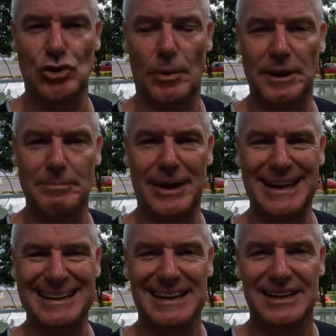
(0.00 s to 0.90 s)
dropping
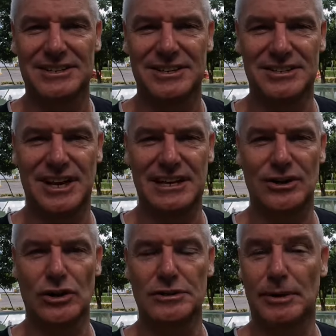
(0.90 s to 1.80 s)
back to
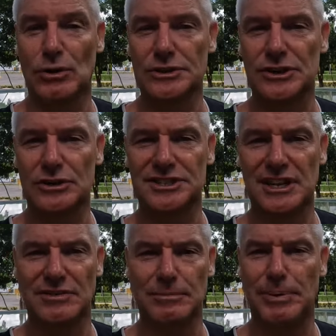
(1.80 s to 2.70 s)
take those, but also
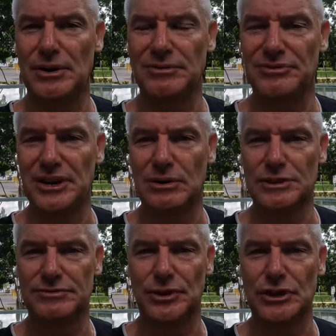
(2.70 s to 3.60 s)
Stephen Perifetta
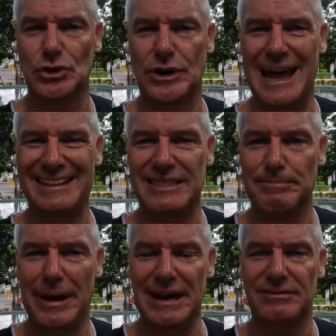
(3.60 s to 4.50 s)
was very good at the
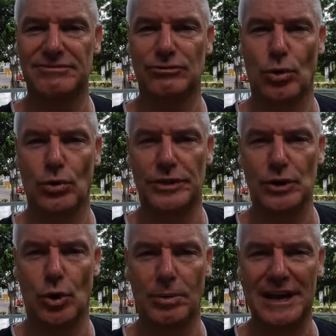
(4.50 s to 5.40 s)
back for
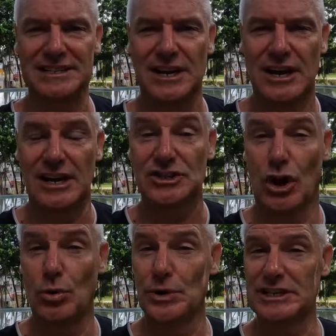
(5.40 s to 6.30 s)
the All Blacks.
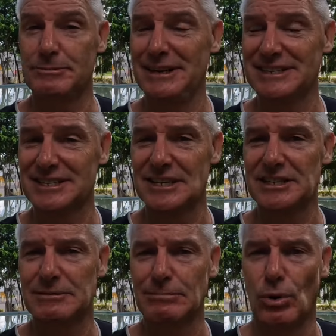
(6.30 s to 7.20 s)
So I would expect to
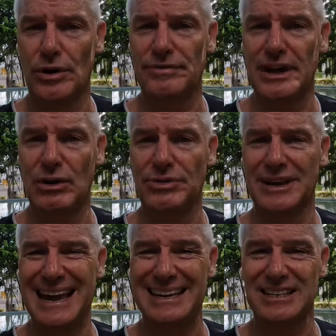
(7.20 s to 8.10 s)
see some more of that. I
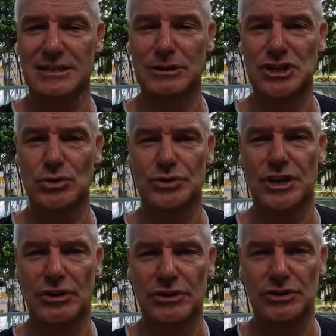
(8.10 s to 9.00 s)
think Alex Mitchell's
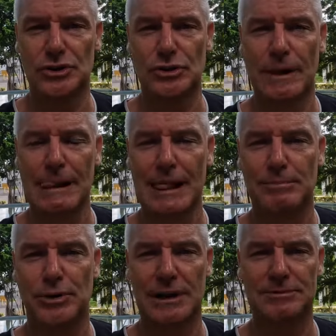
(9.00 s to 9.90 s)
going to
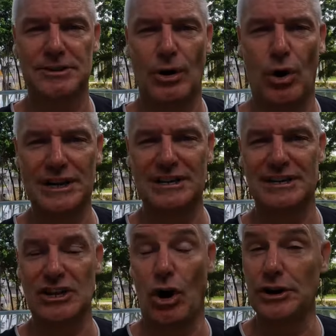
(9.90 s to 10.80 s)
put up some high
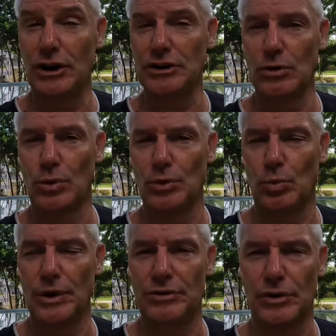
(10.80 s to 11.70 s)
kicks. I don't know what the
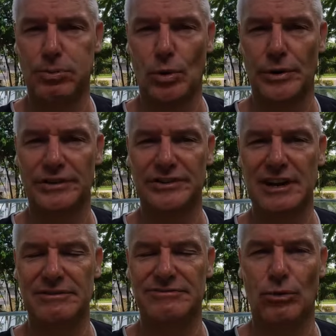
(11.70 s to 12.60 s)
weather report is
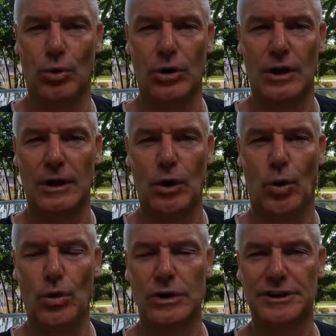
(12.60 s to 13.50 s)
yet for
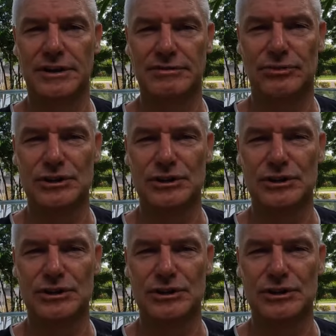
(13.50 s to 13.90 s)
Auckland